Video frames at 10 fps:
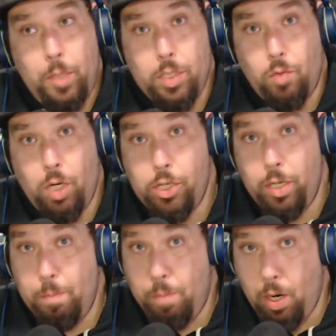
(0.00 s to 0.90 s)
a
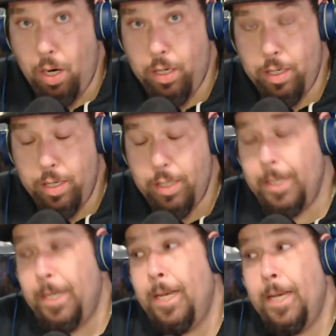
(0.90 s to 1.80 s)
Russian bard,
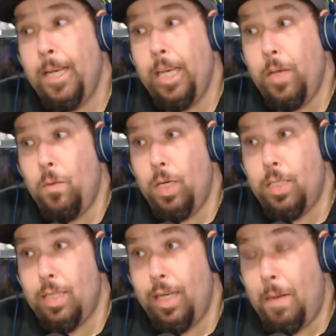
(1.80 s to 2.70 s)
he
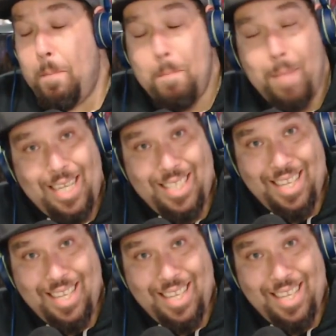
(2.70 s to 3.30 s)
was an amazing